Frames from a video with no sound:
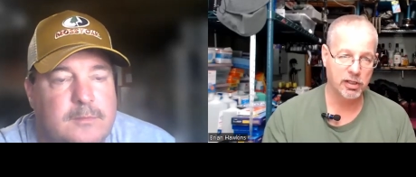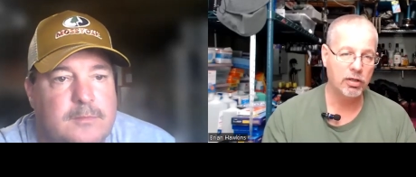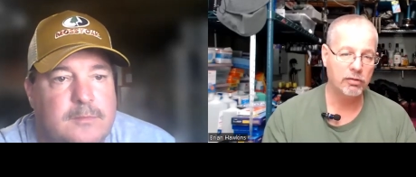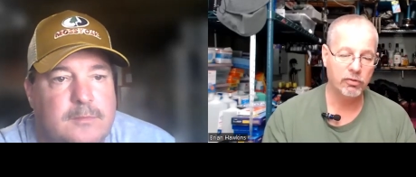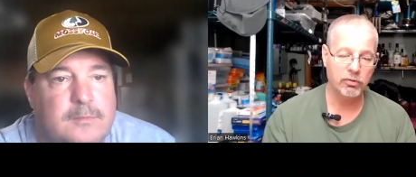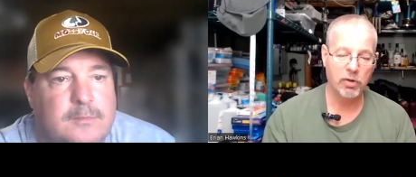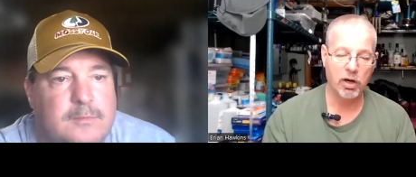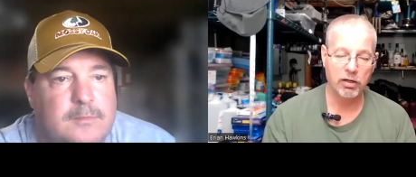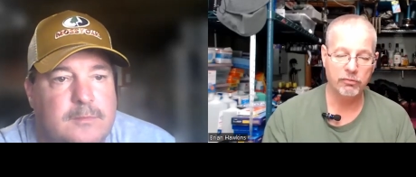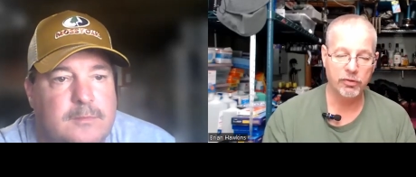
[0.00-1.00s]
Speaker 1: One of
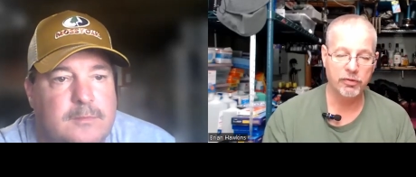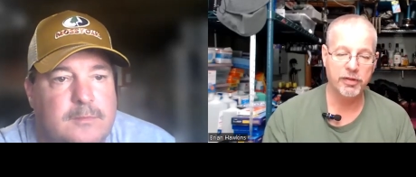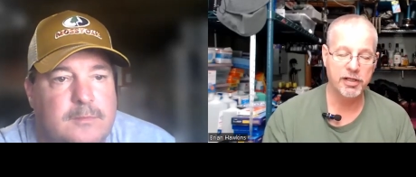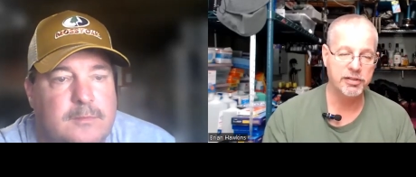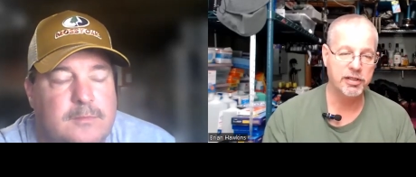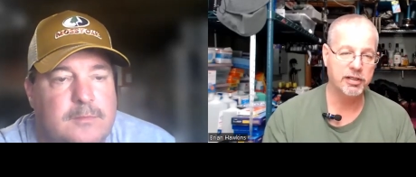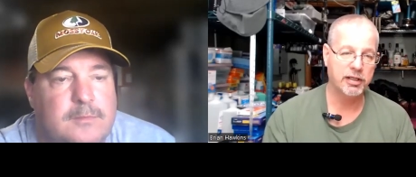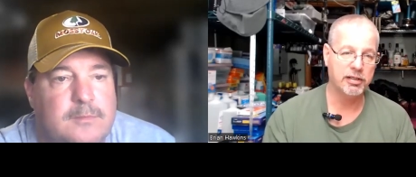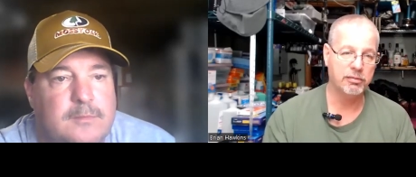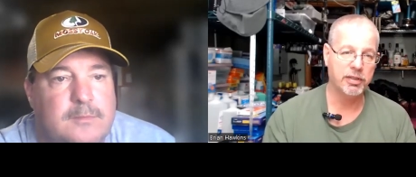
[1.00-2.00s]
them are for things
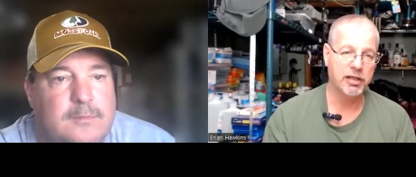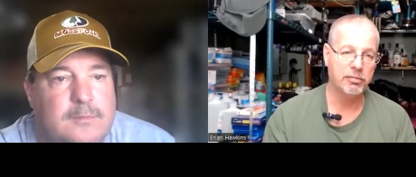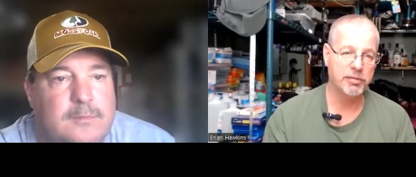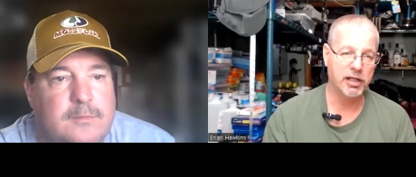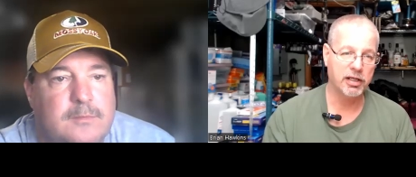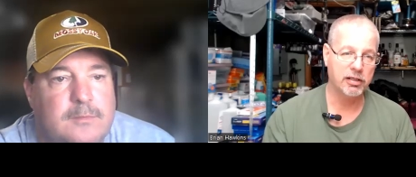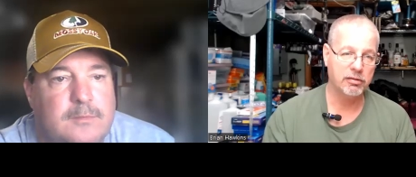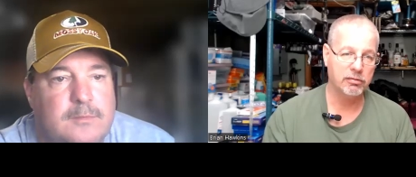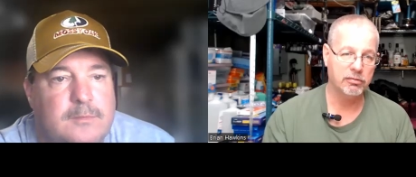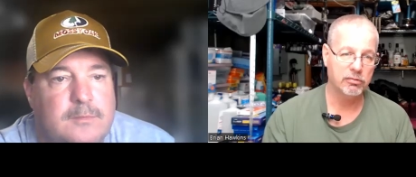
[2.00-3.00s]
that need to be
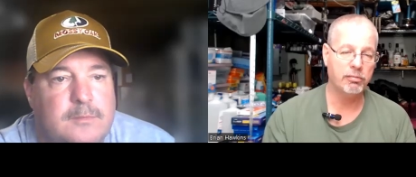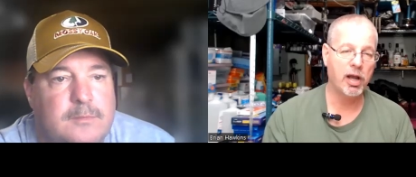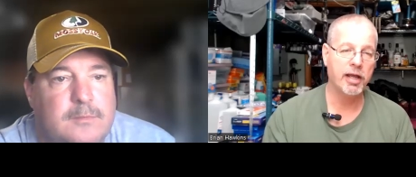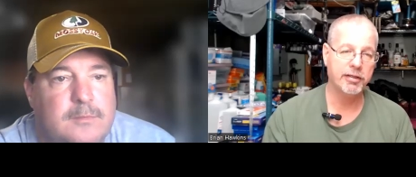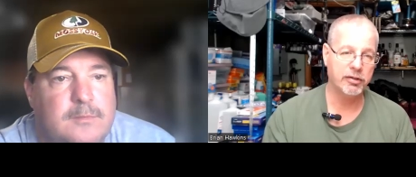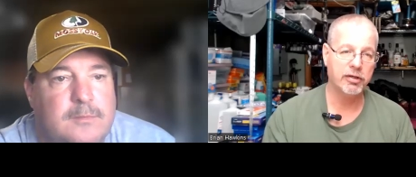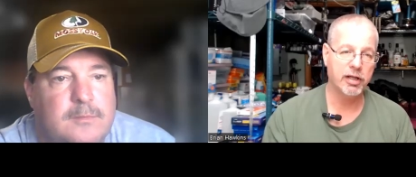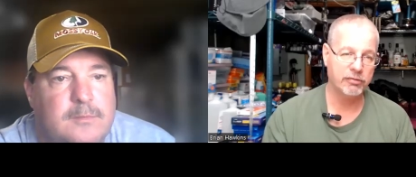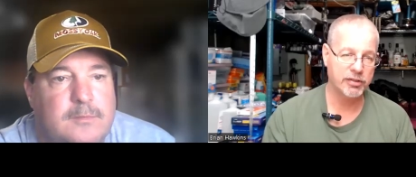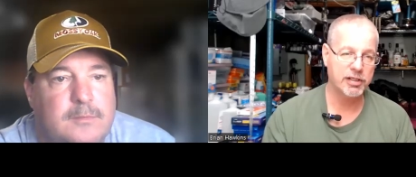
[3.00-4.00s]
updated. It's a
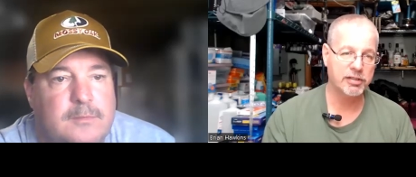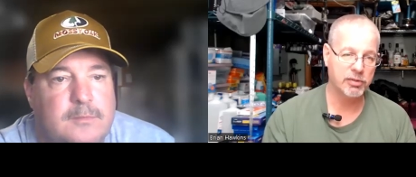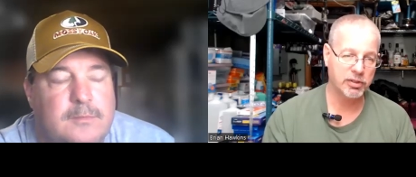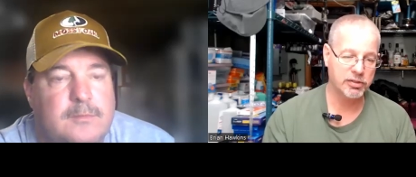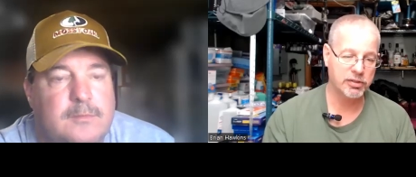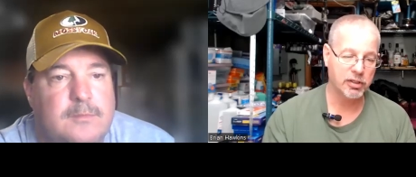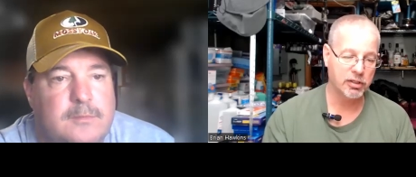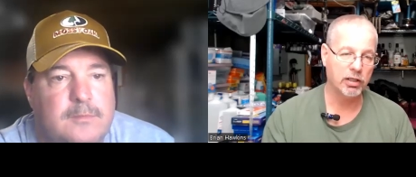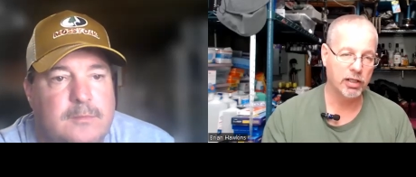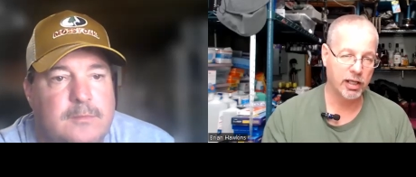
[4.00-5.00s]
reminder to every six months
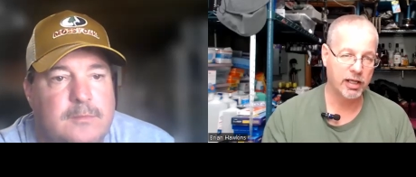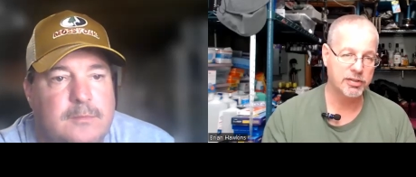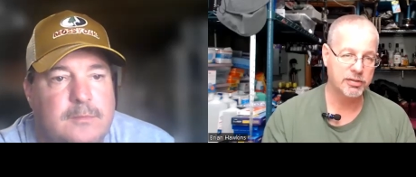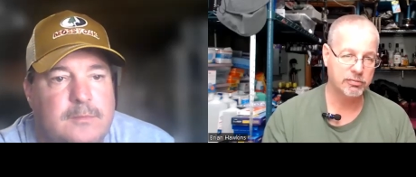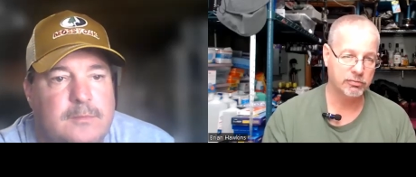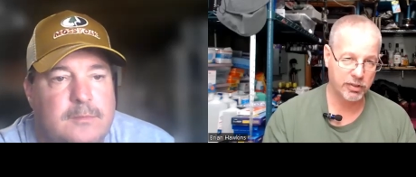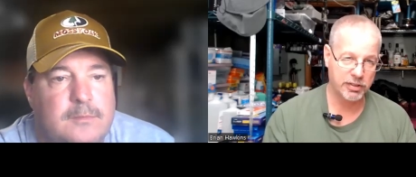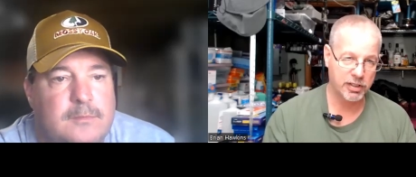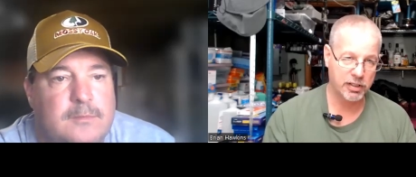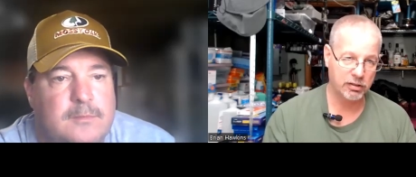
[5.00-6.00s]
what has
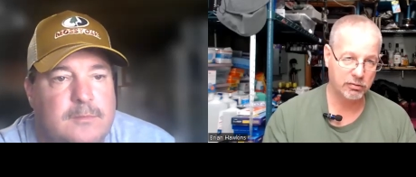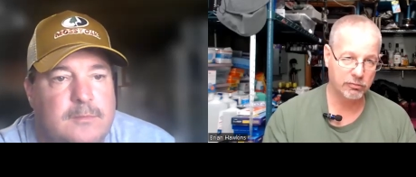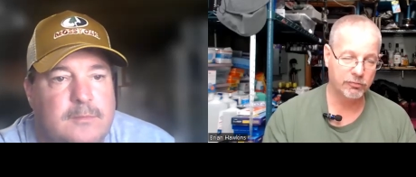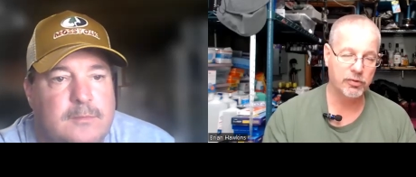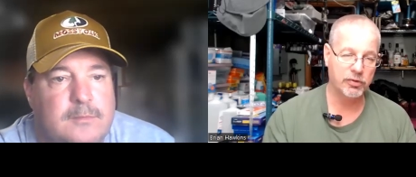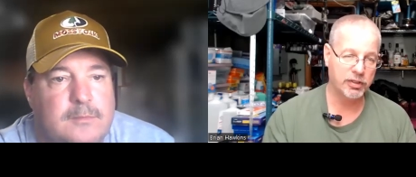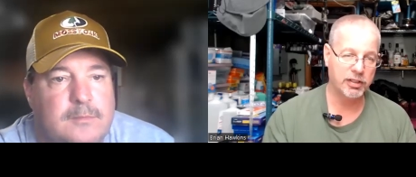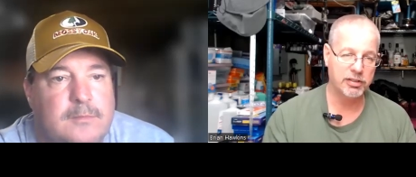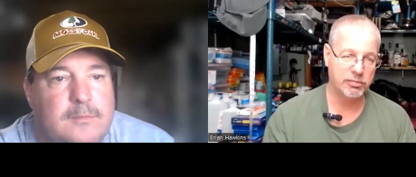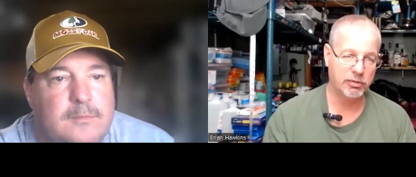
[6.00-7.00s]
batteries in it, food
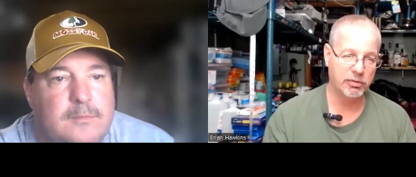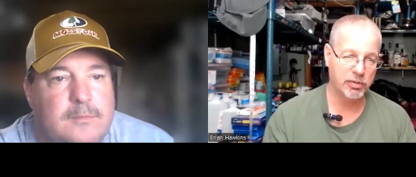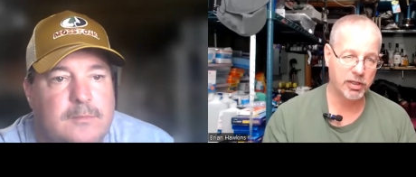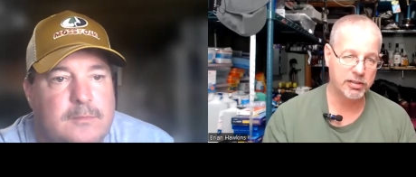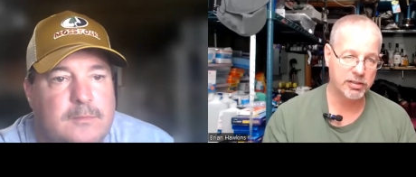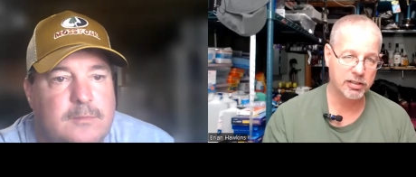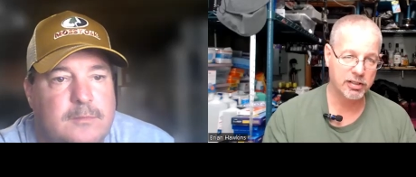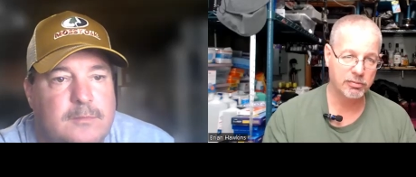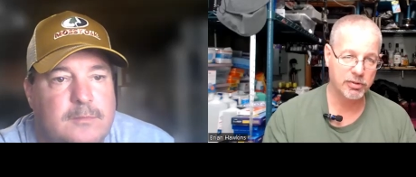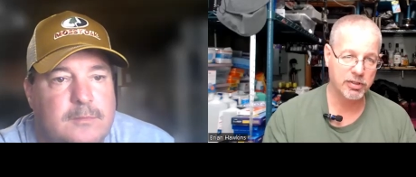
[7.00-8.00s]
that needs to be replaced,
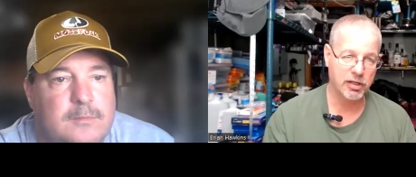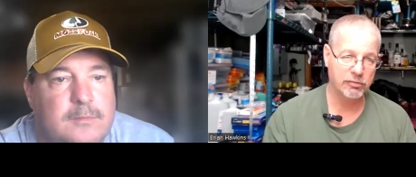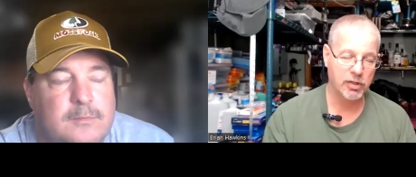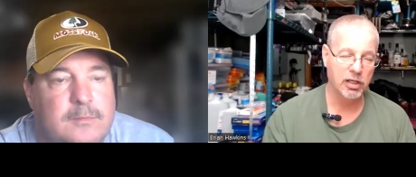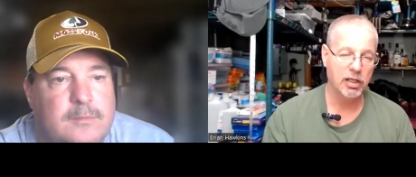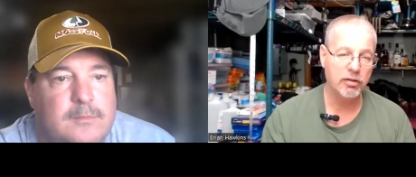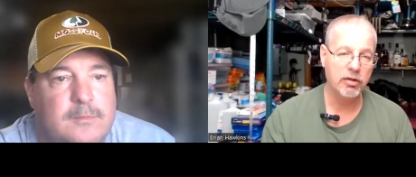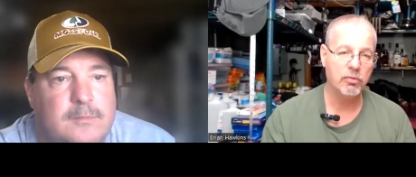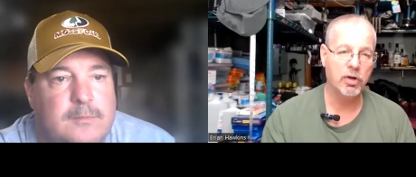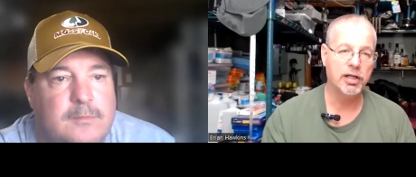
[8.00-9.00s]
that type of stuff. The
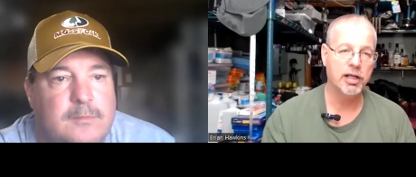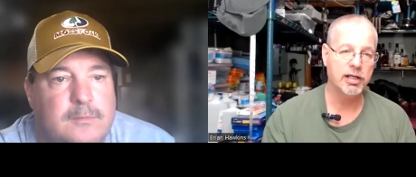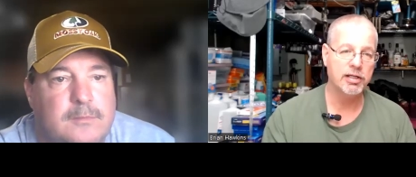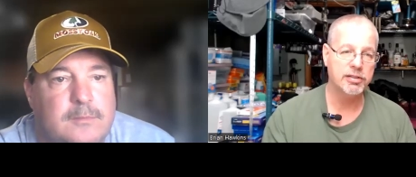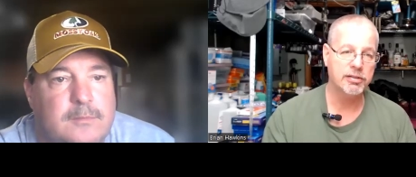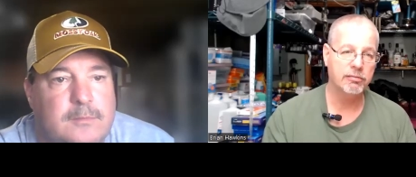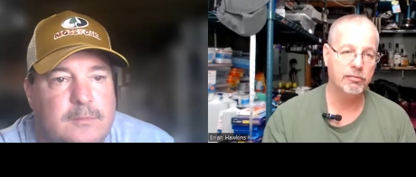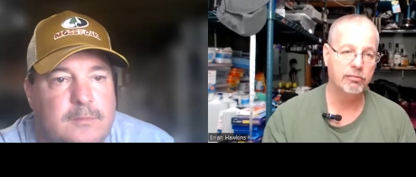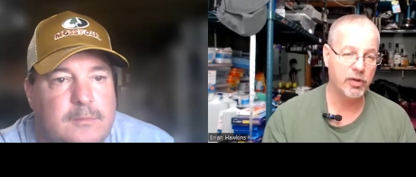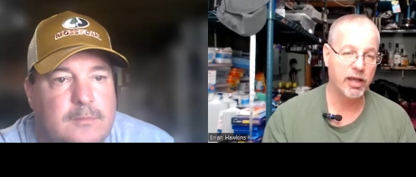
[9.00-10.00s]
other one is
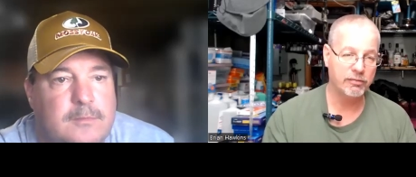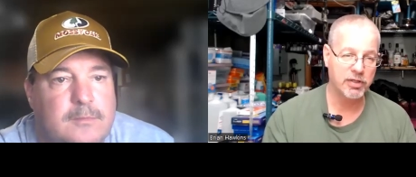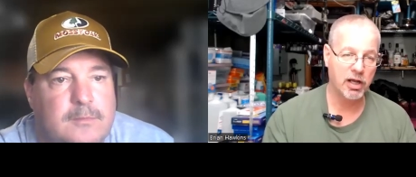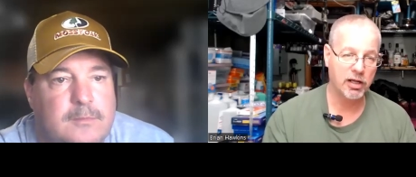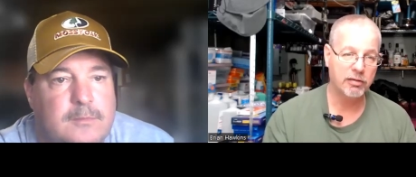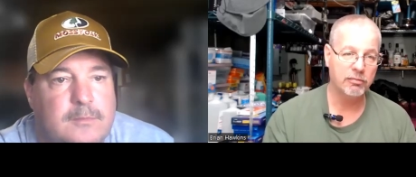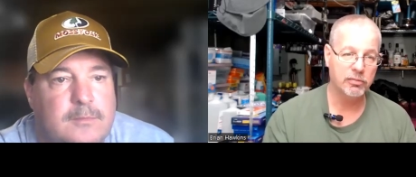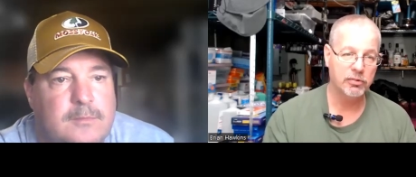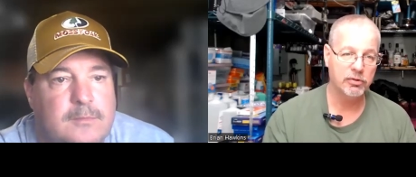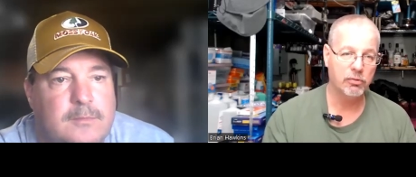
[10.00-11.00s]
if you have
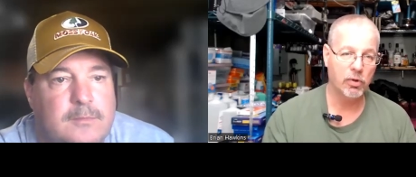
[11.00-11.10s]
time,